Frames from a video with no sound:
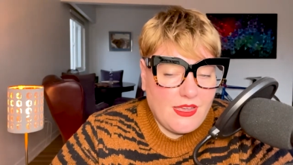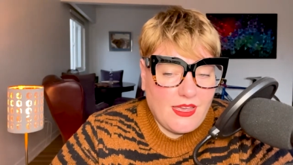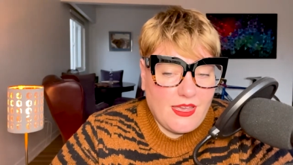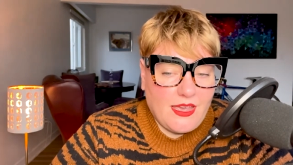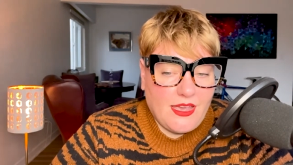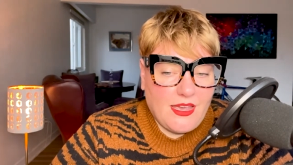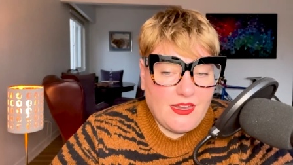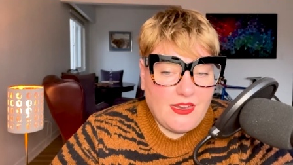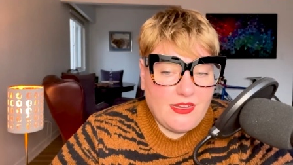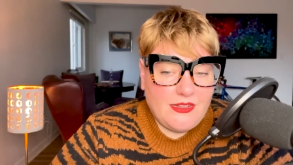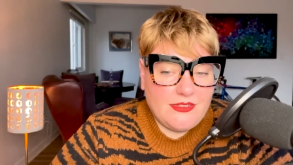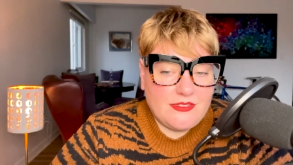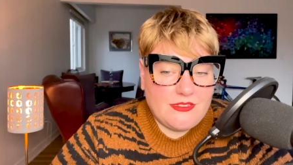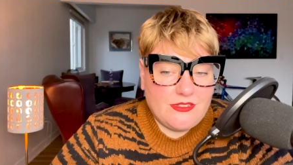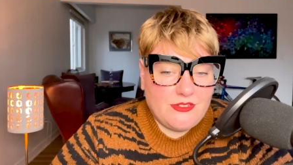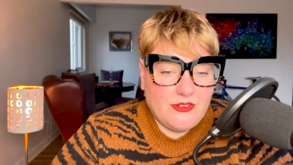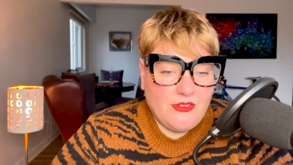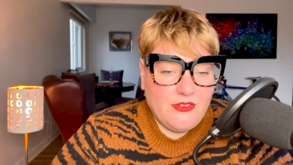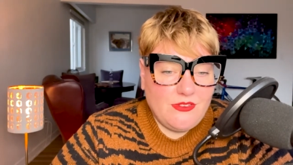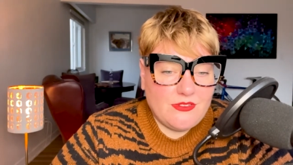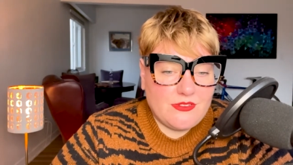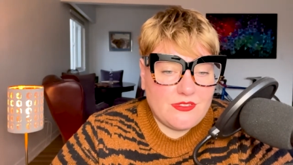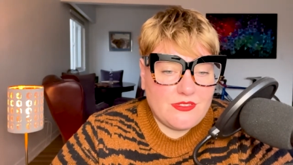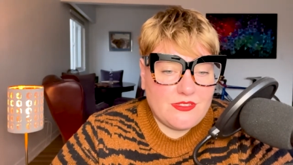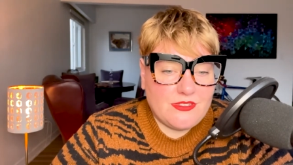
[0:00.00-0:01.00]
And it's
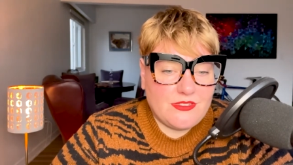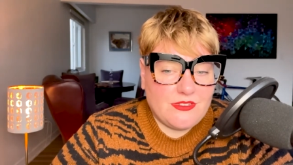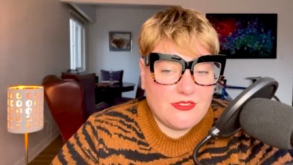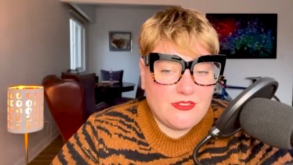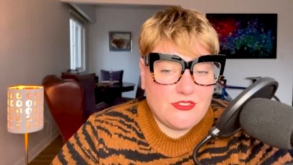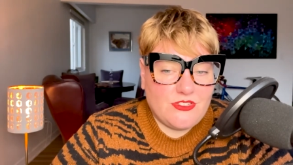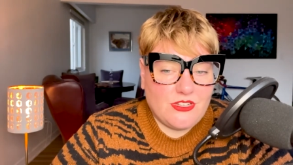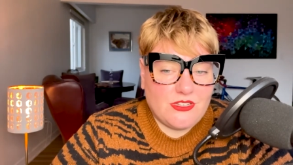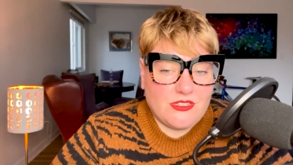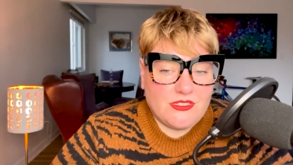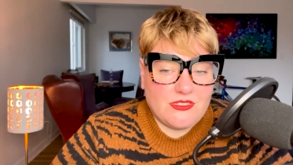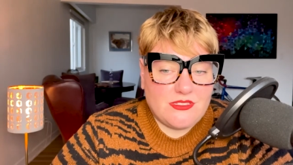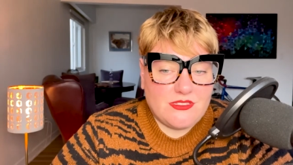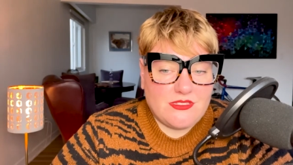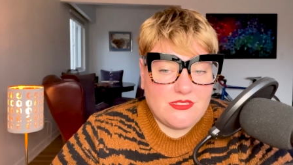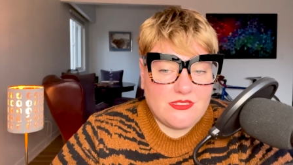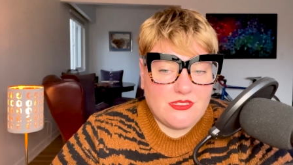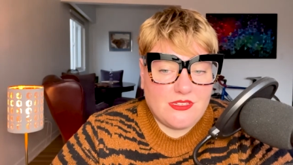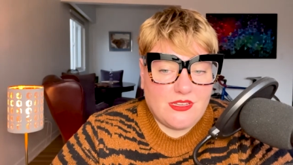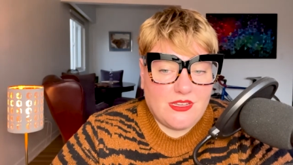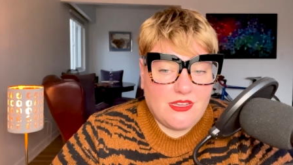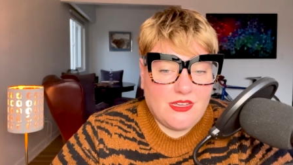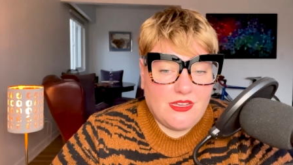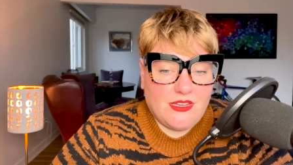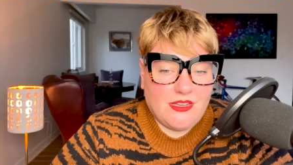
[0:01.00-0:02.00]
not just,
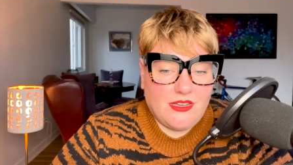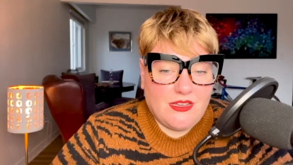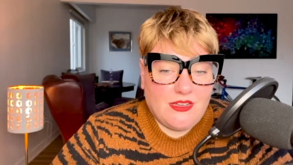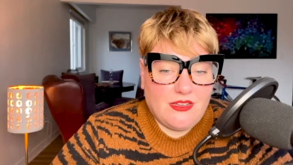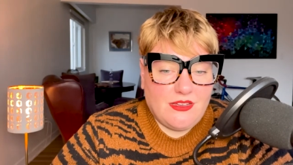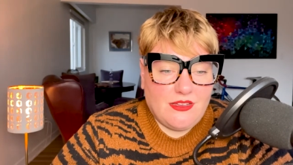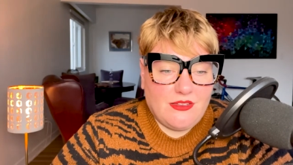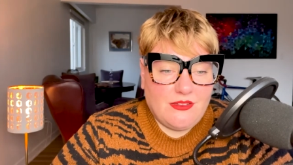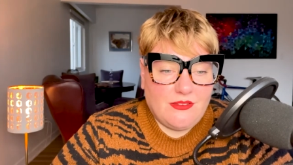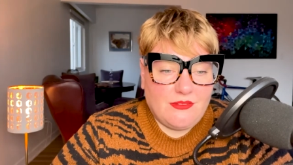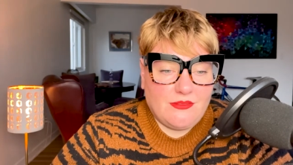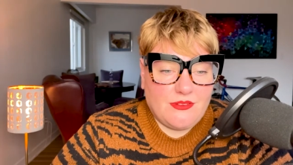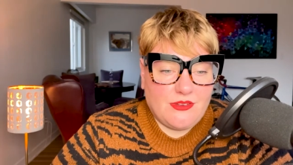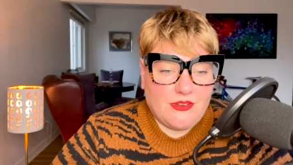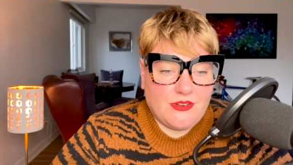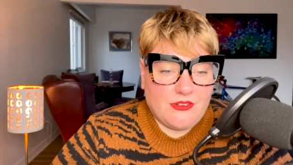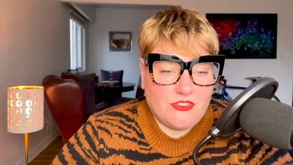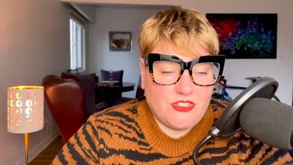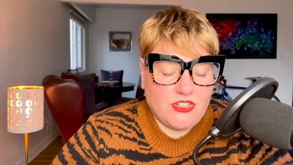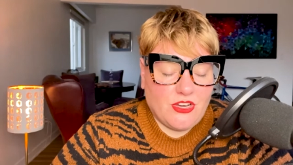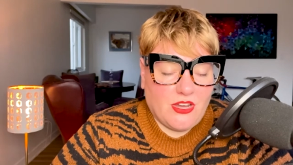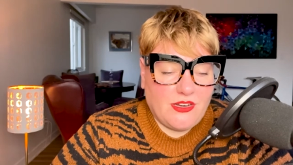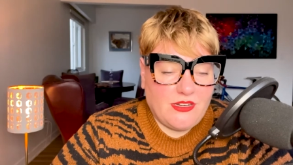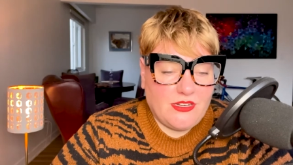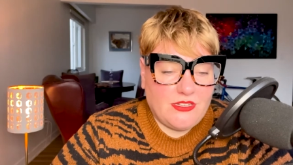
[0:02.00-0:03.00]
uh, you know,
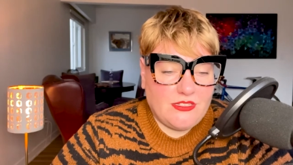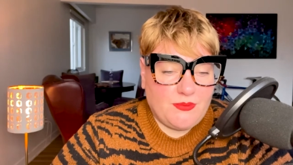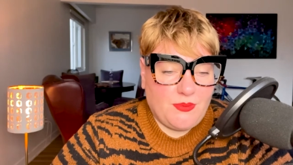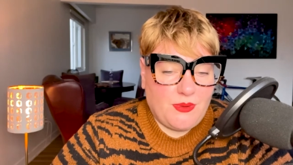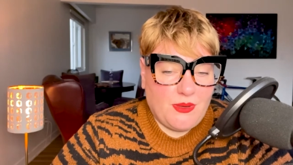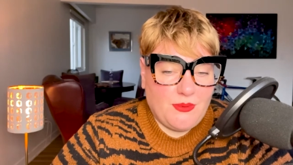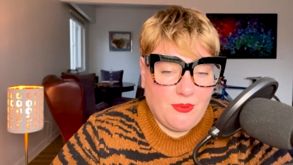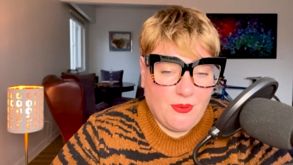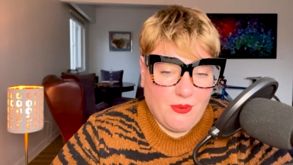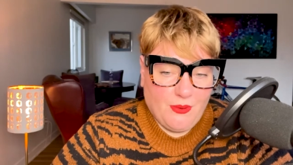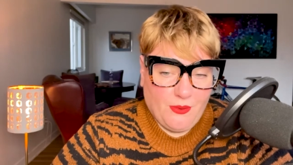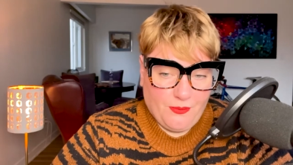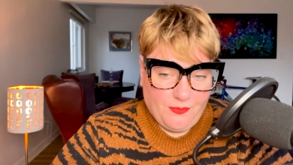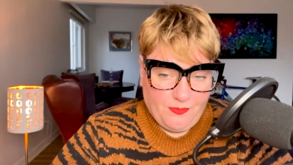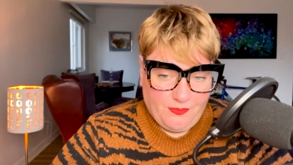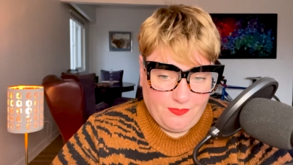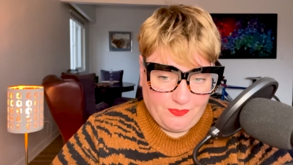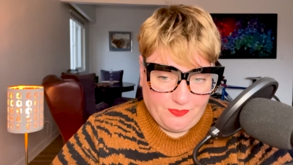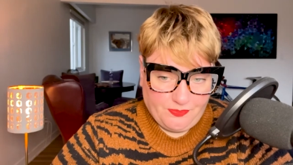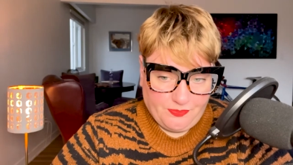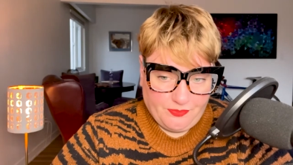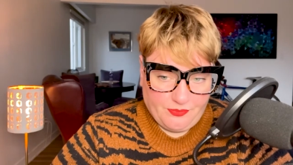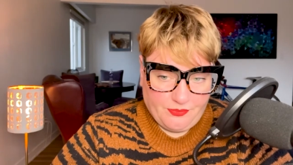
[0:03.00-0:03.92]
Chinese people